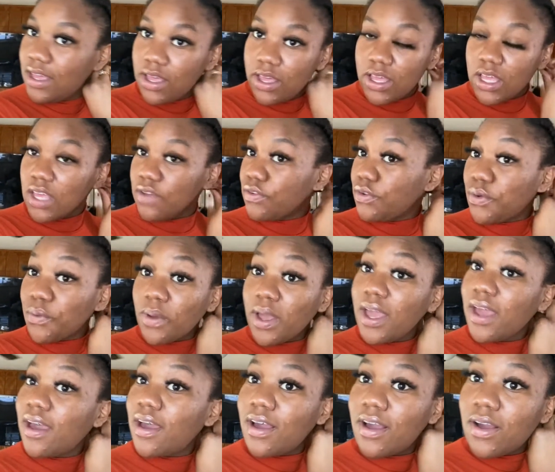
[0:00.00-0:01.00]
If you do
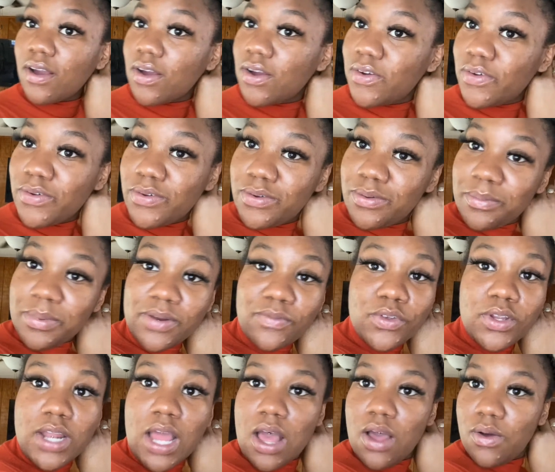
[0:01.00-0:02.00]
hair. But if
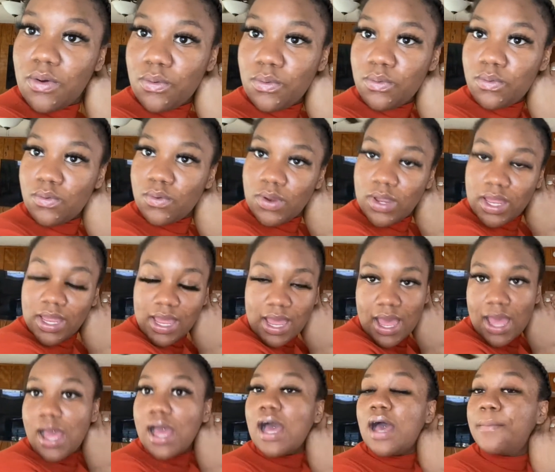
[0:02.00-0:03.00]
you don't,
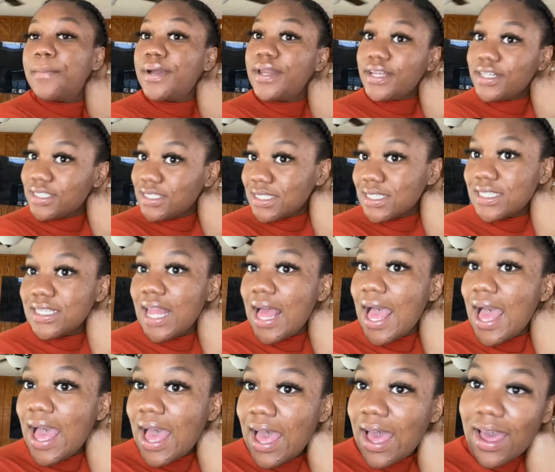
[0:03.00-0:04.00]
I'm gonna let you
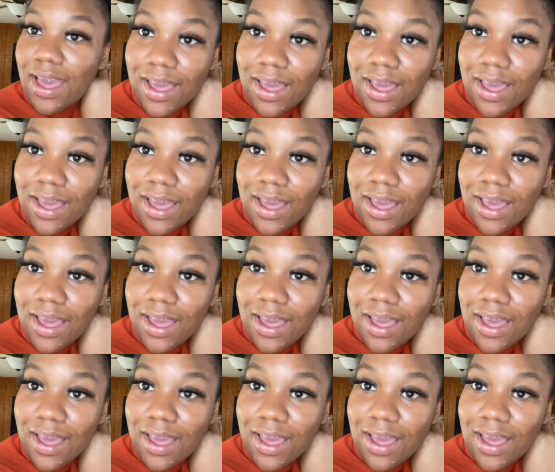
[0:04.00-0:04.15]
slide.